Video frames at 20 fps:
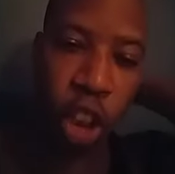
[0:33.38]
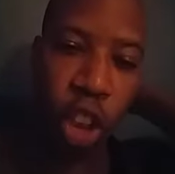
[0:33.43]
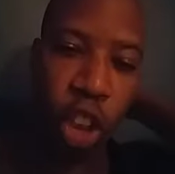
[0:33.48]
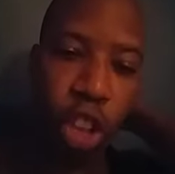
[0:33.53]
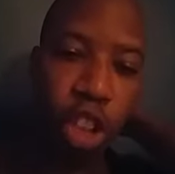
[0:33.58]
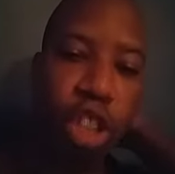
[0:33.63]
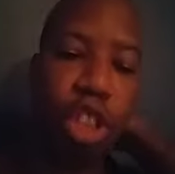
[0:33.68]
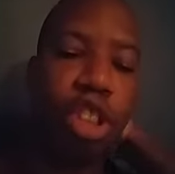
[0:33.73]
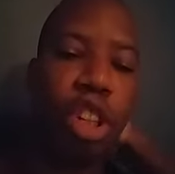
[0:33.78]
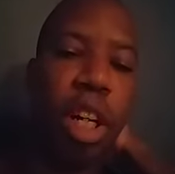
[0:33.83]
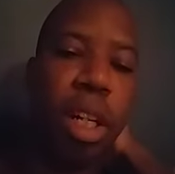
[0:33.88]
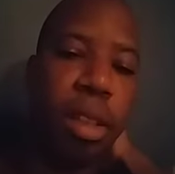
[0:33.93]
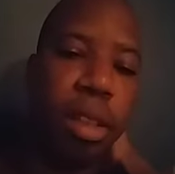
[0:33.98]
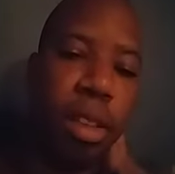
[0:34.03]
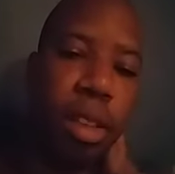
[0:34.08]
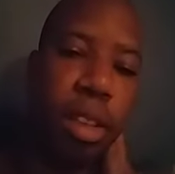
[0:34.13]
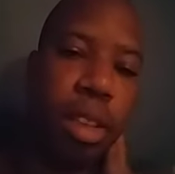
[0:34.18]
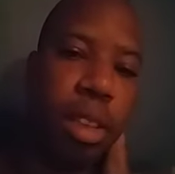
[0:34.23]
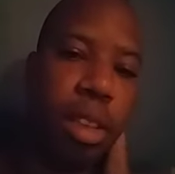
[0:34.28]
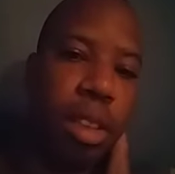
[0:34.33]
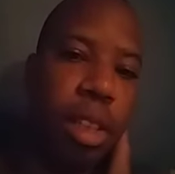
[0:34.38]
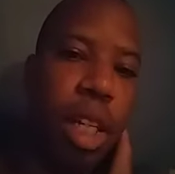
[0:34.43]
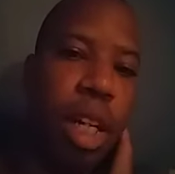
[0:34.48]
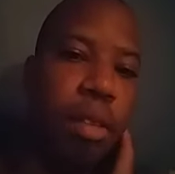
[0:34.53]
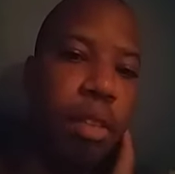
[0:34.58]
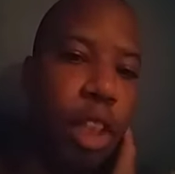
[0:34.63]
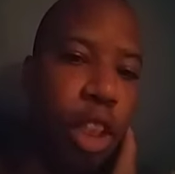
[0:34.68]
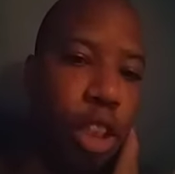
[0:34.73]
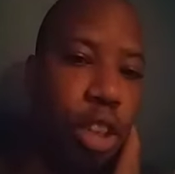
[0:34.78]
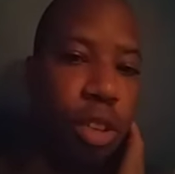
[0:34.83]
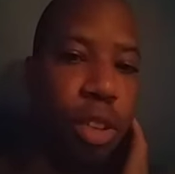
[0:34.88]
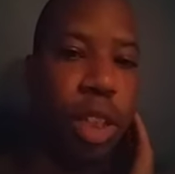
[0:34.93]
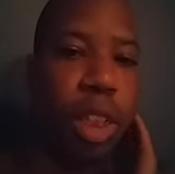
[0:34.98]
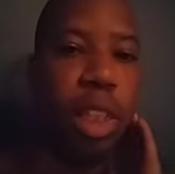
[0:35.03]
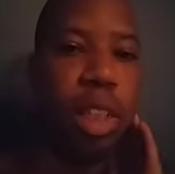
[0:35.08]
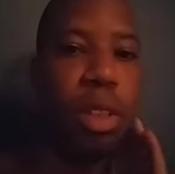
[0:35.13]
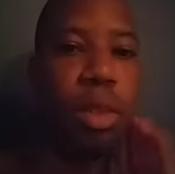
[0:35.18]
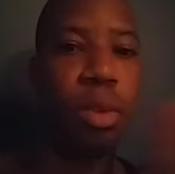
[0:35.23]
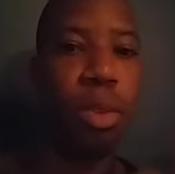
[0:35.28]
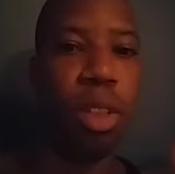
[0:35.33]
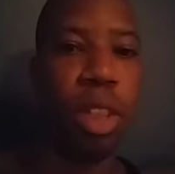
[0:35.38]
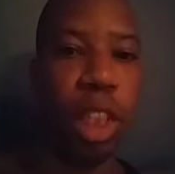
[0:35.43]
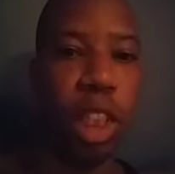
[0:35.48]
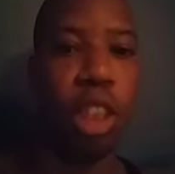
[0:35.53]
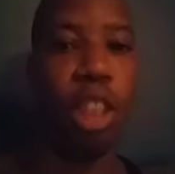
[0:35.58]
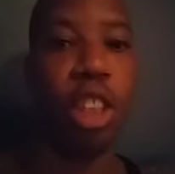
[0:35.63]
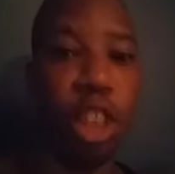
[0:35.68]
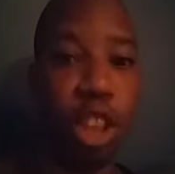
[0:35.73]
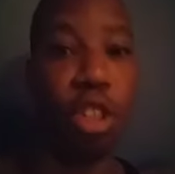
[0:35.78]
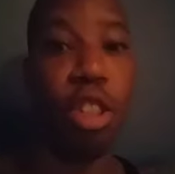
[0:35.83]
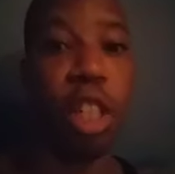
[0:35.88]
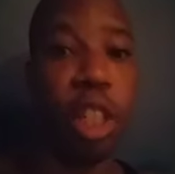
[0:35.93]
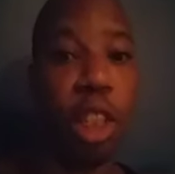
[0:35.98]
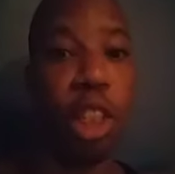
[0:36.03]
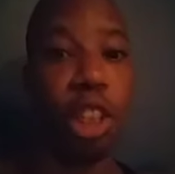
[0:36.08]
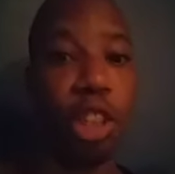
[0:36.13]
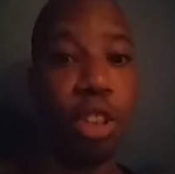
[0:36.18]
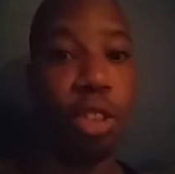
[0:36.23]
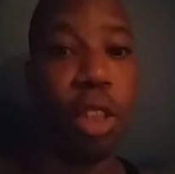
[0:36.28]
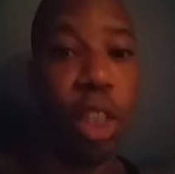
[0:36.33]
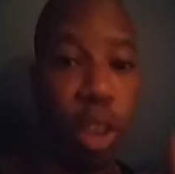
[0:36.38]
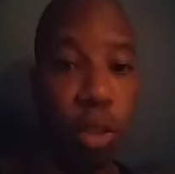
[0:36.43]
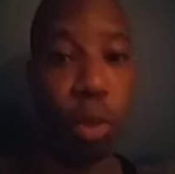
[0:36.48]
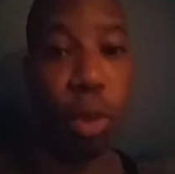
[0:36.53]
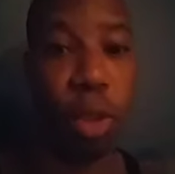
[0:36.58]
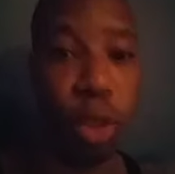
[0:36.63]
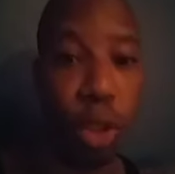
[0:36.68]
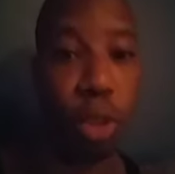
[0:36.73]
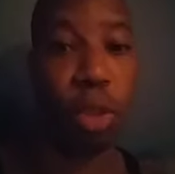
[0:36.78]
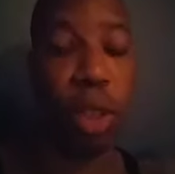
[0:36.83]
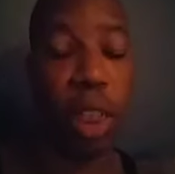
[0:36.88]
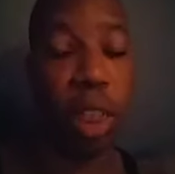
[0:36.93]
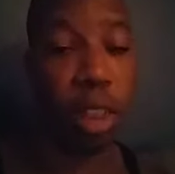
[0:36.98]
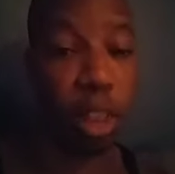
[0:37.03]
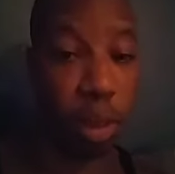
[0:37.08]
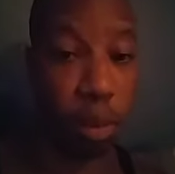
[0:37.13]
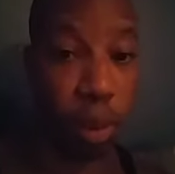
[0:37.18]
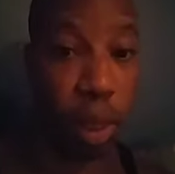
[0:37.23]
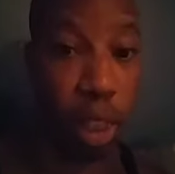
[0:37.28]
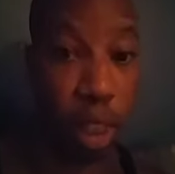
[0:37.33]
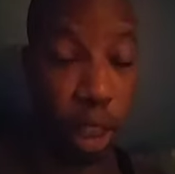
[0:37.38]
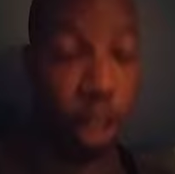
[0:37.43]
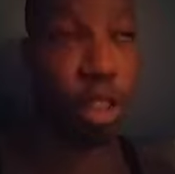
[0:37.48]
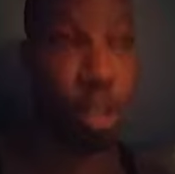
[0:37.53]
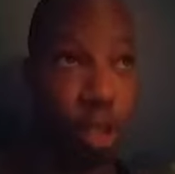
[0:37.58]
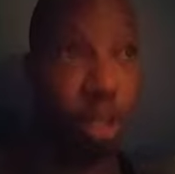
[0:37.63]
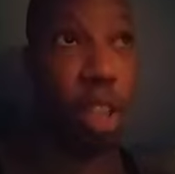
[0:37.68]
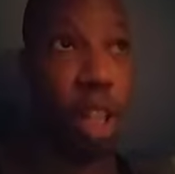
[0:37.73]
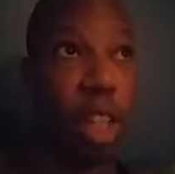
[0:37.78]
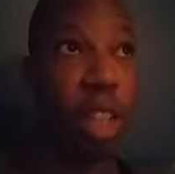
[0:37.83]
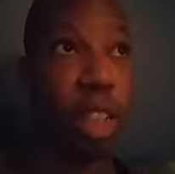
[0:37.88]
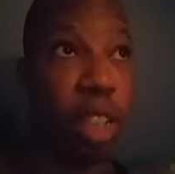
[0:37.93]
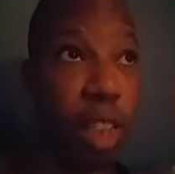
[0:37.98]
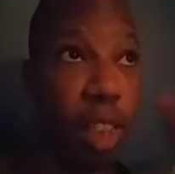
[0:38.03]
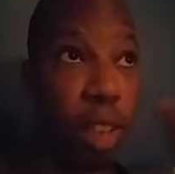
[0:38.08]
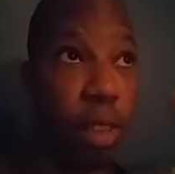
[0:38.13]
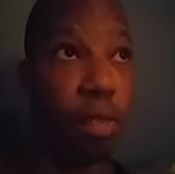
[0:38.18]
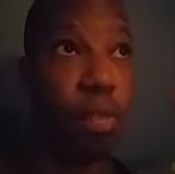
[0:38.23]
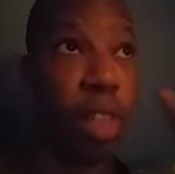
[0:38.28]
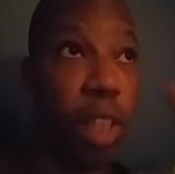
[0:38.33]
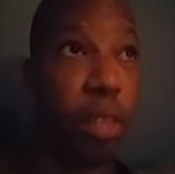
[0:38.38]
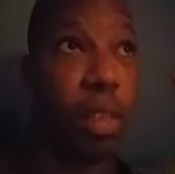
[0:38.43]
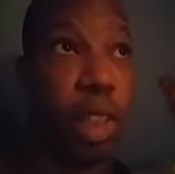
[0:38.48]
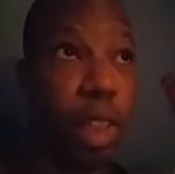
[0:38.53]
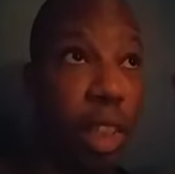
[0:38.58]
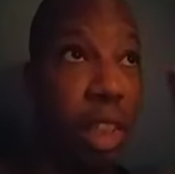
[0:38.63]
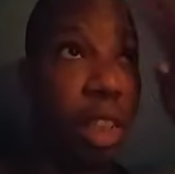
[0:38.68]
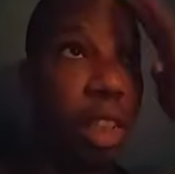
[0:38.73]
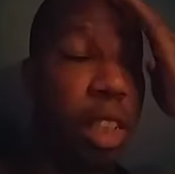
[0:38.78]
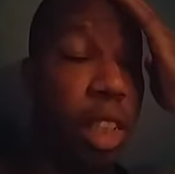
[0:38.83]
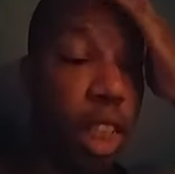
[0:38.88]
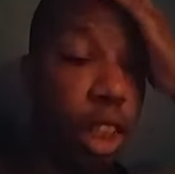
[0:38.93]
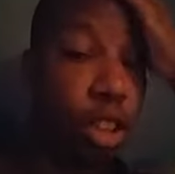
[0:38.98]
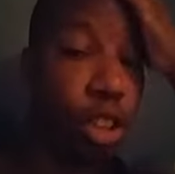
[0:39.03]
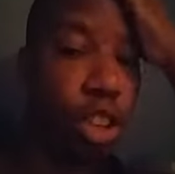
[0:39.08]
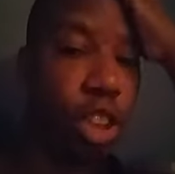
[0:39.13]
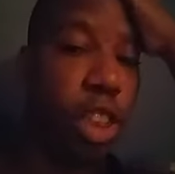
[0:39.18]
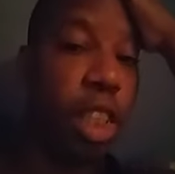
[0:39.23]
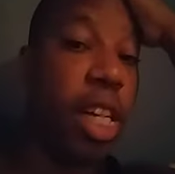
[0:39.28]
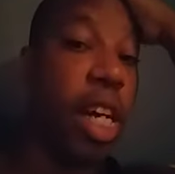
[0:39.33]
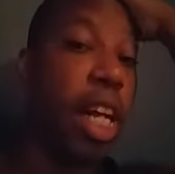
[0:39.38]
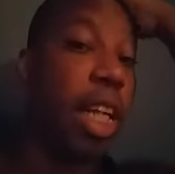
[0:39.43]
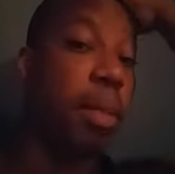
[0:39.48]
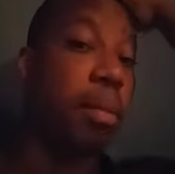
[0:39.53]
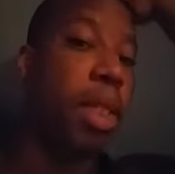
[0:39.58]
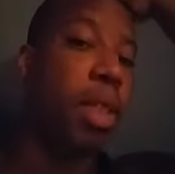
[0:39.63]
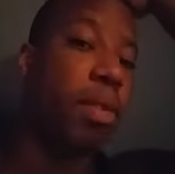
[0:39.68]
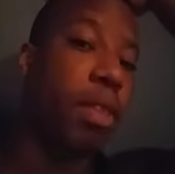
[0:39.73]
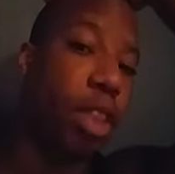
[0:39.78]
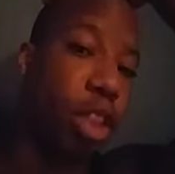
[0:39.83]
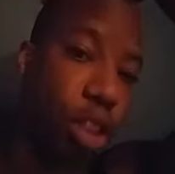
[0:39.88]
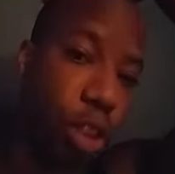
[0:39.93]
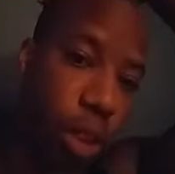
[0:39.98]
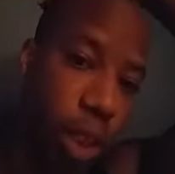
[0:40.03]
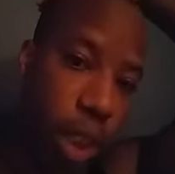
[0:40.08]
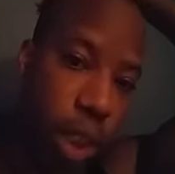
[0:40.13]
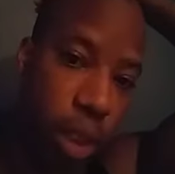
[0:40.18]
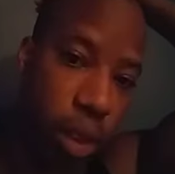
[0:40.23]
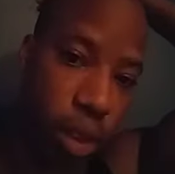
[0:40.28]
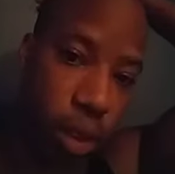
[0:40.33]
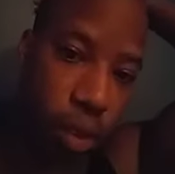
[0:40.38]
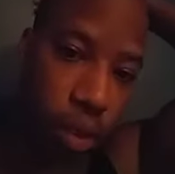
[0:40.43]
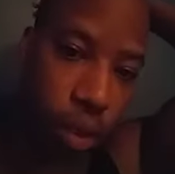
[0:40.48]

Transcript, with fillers: trunks of the tree. And the trunk of the tree and the root tree, and, and a trunk is a very interesting element of the tree.